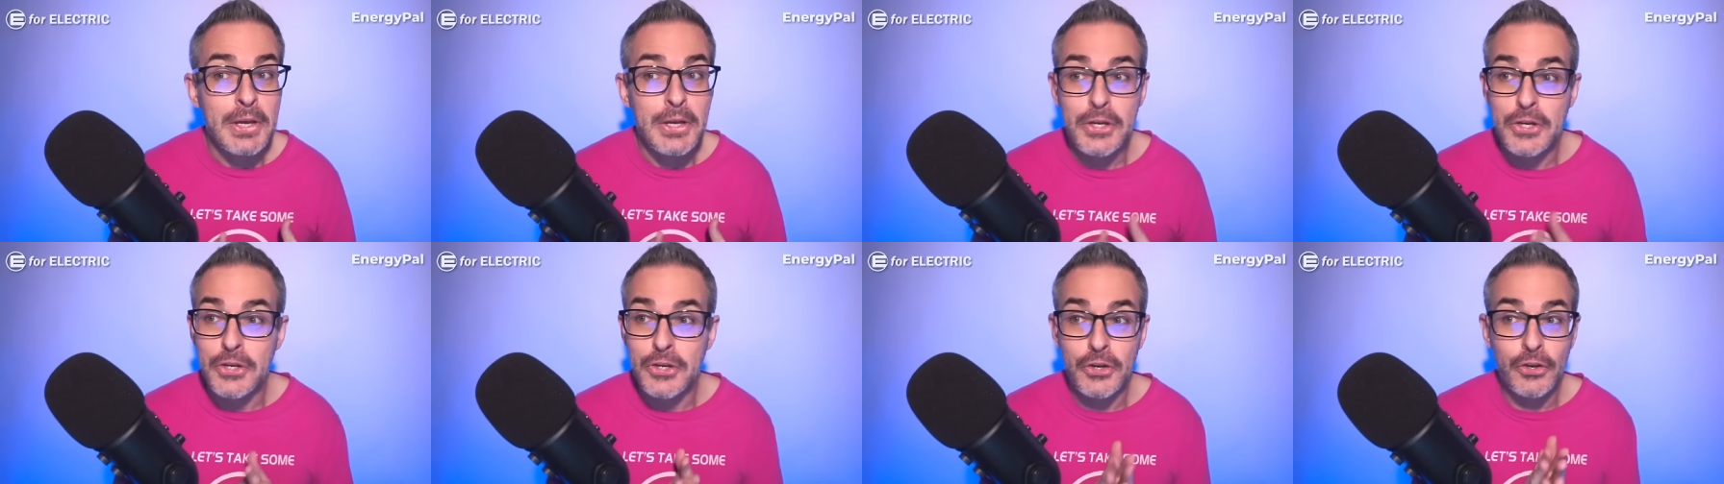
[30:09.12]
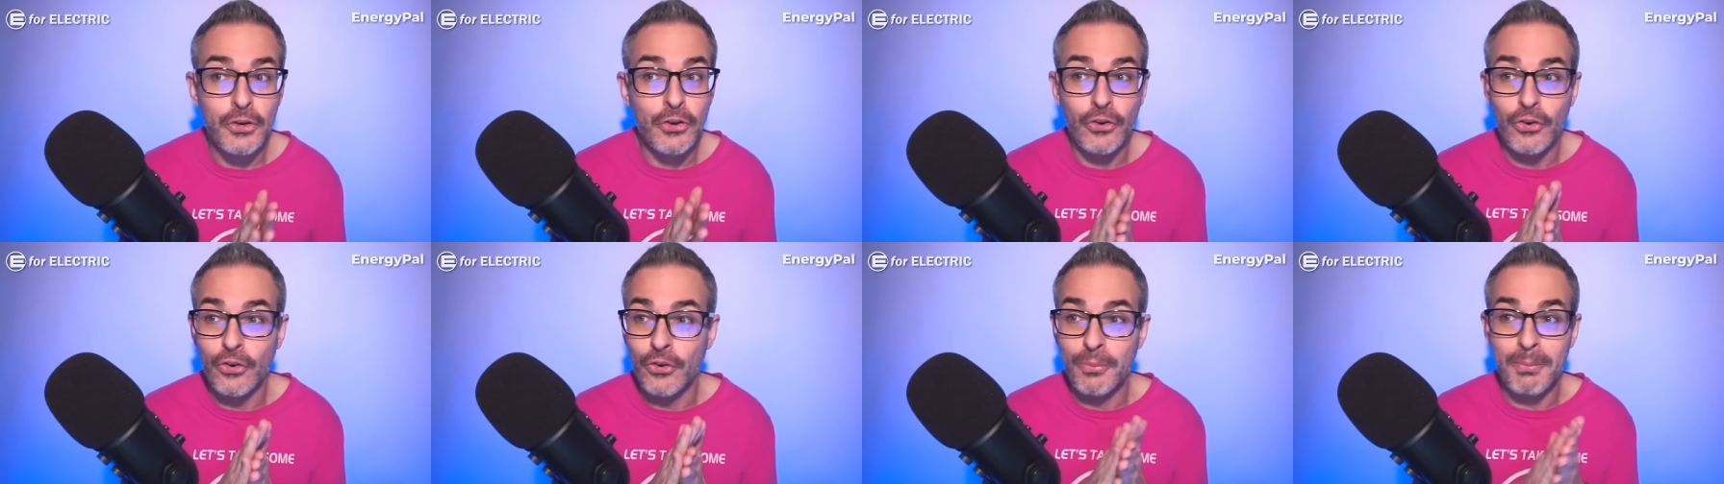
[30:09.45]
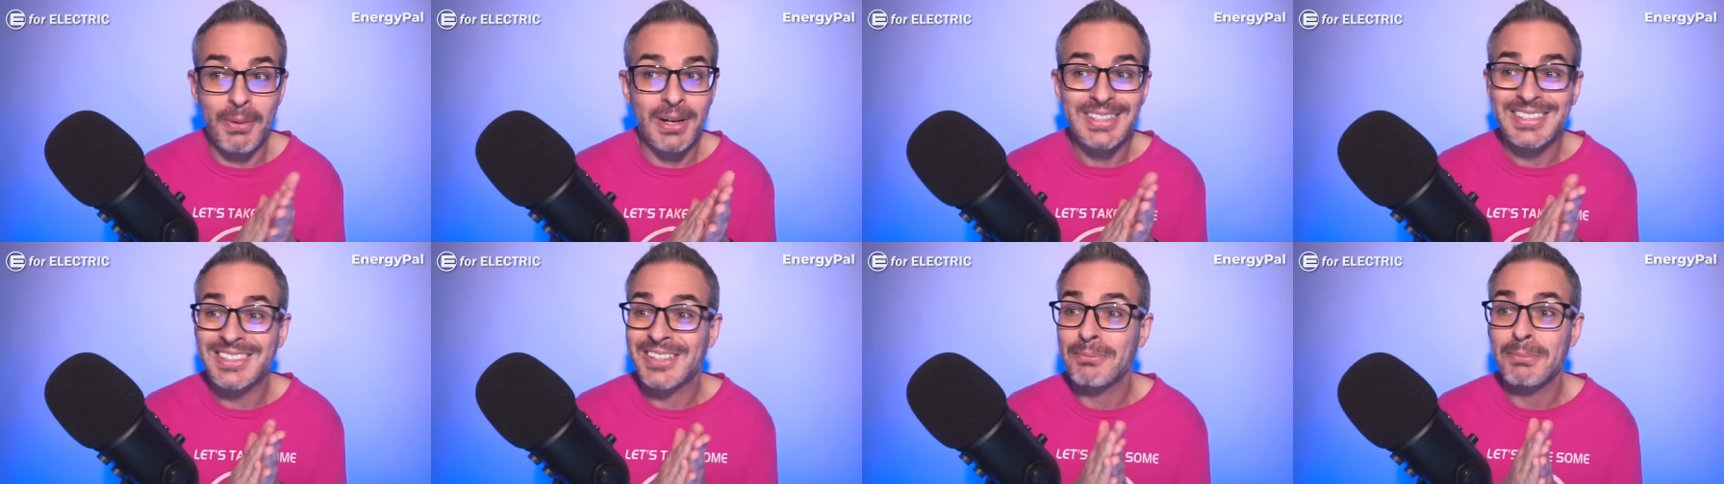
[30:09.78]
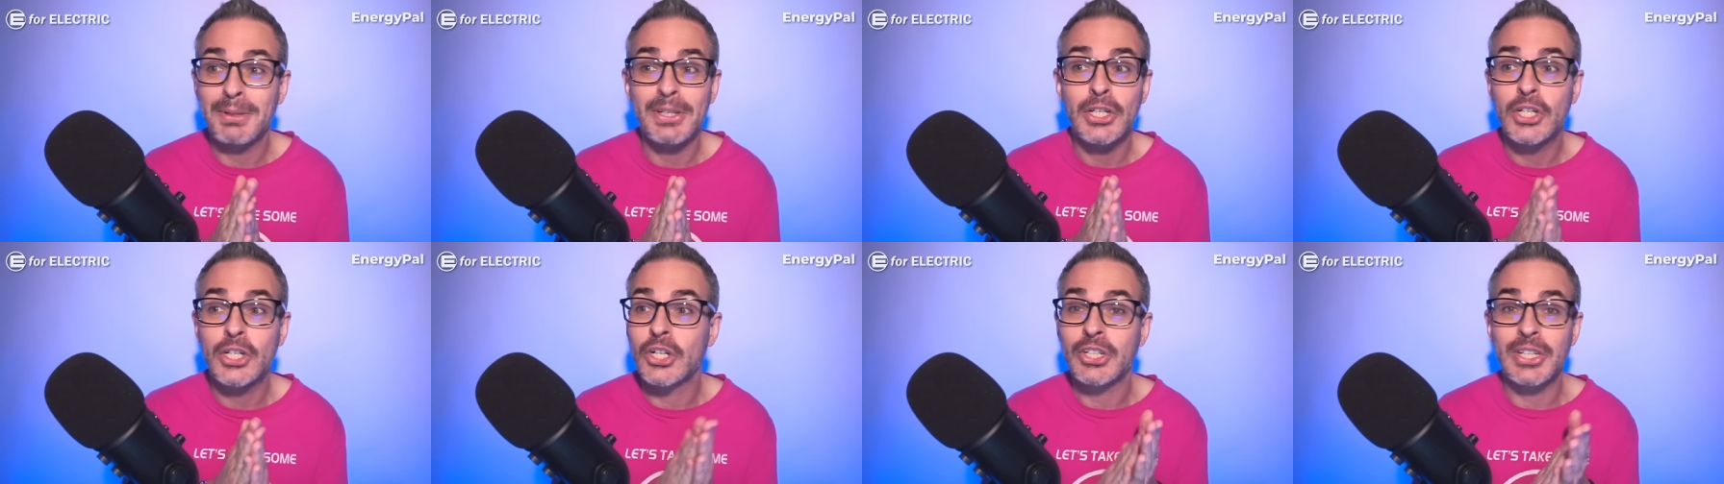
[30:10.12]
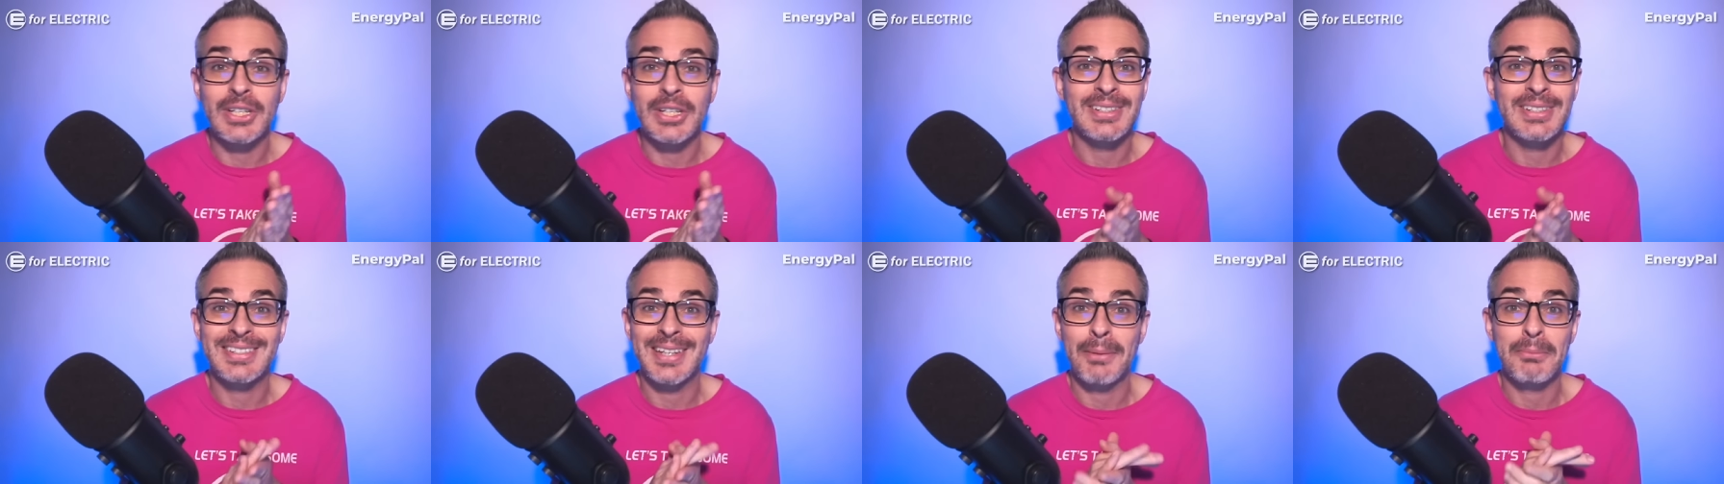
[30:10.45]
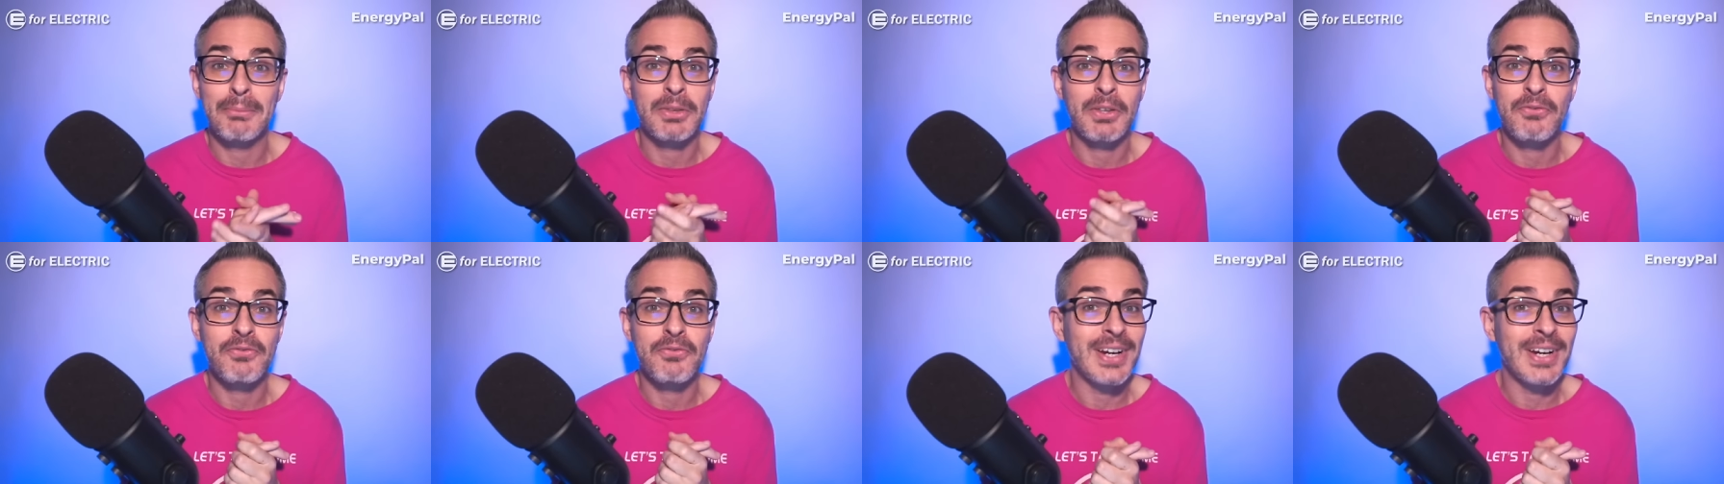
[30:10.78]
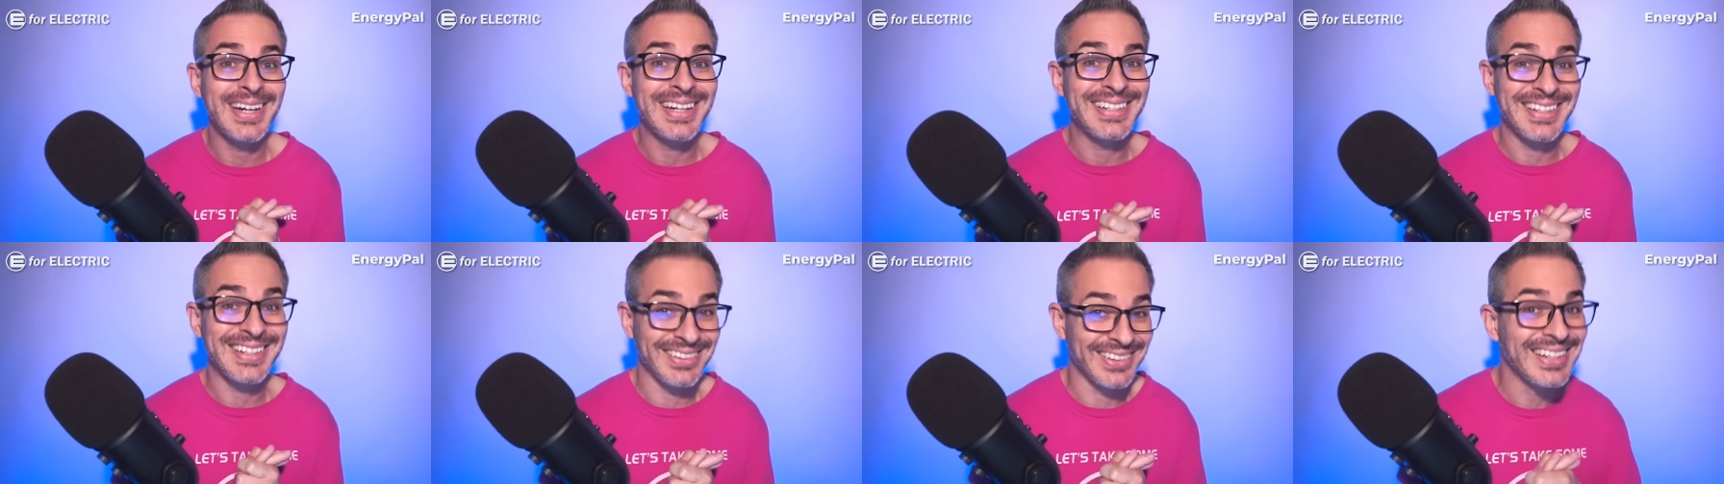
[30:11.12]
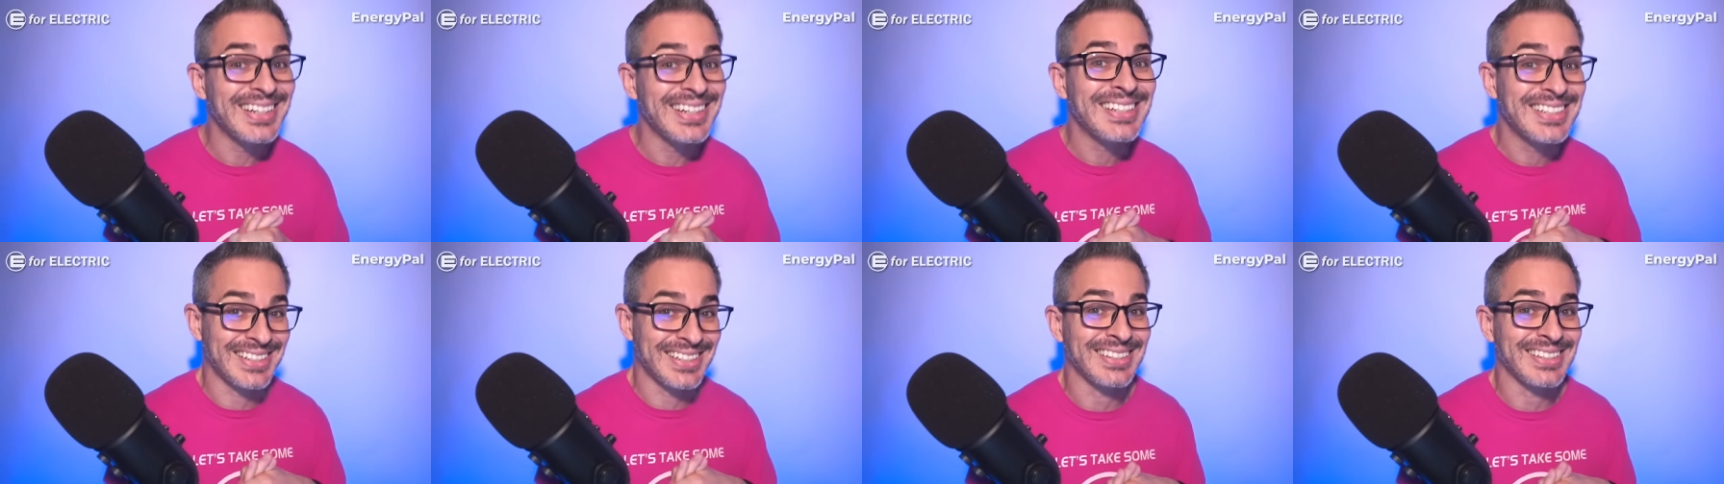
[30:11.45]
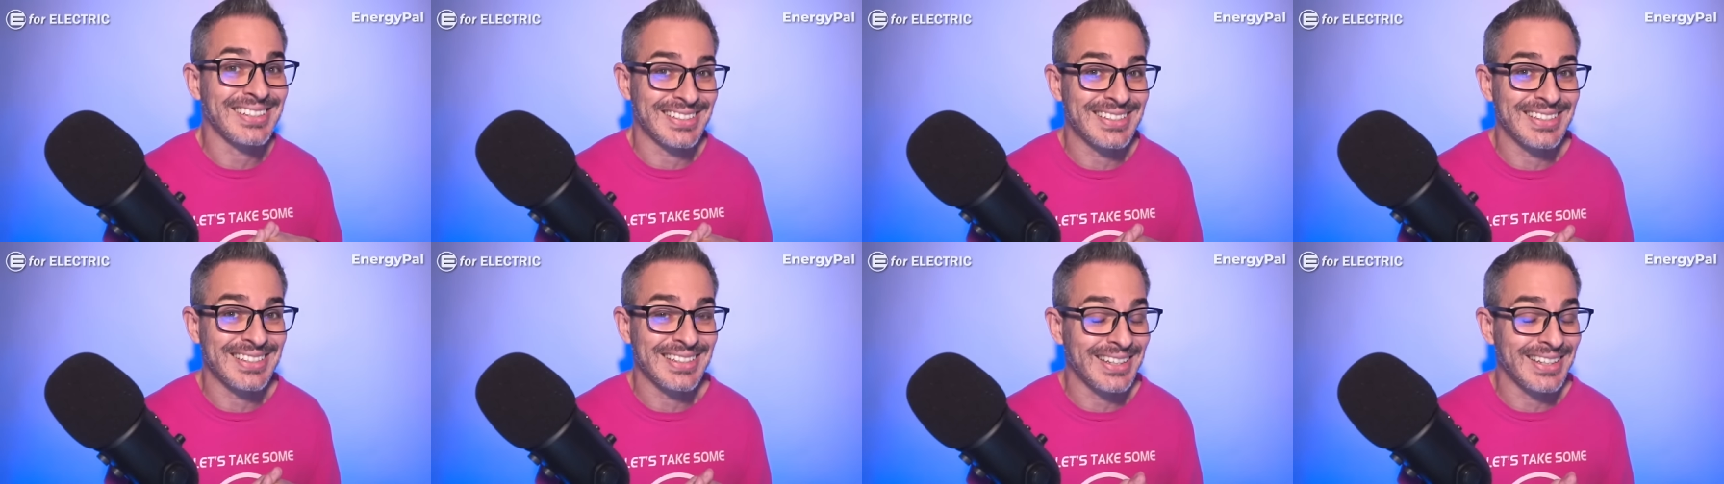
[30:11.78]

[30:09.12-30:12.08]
you must have been cooking something very delicious